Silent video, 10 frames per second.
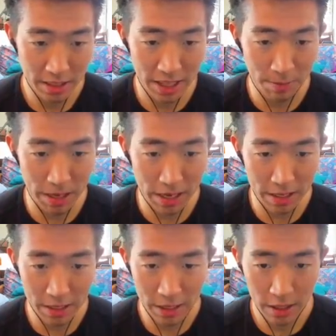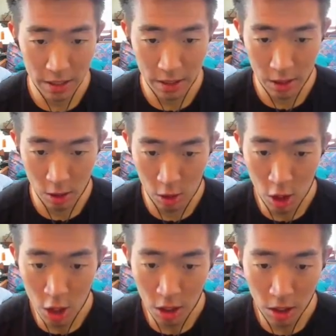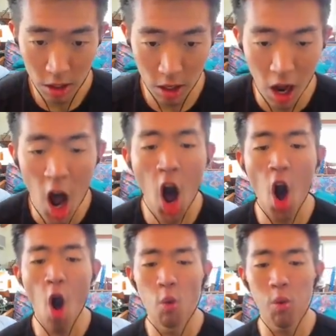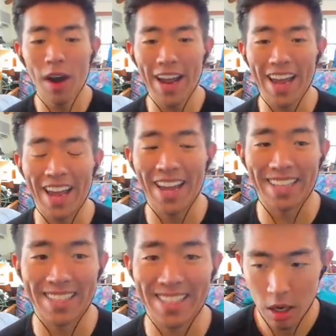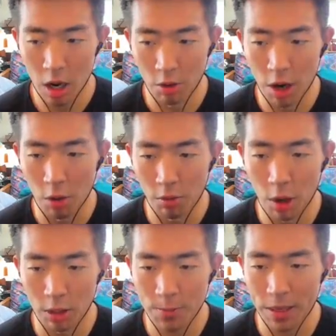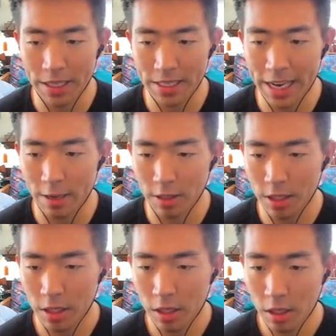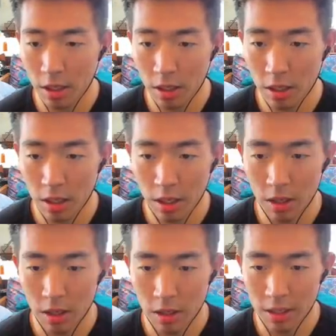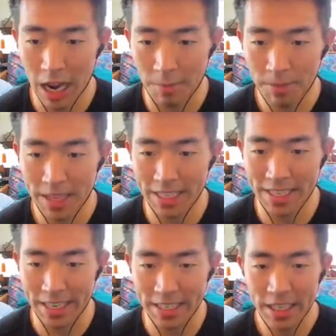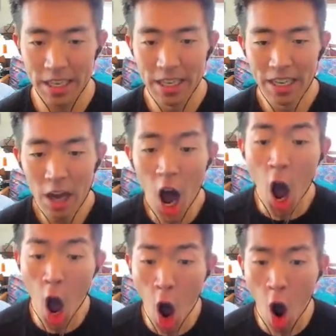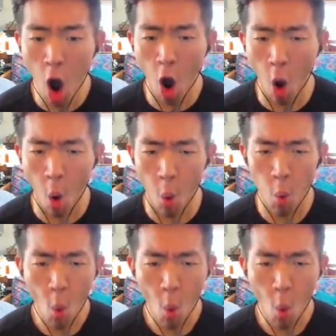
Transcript: That block. Oh, what a hit. Oh, no. No one's pressing Sanders. Got him. That's 6. Oh!